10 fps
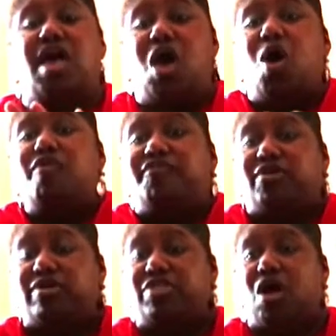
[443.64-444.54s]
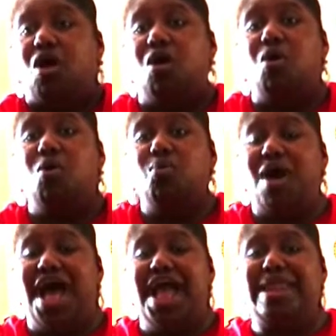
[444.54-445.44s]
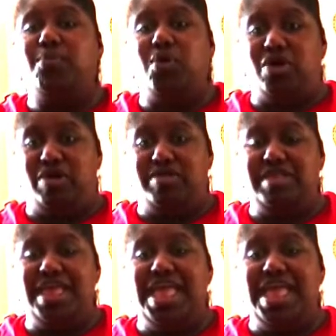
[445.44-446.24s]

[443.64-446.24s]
Over the whole wide world.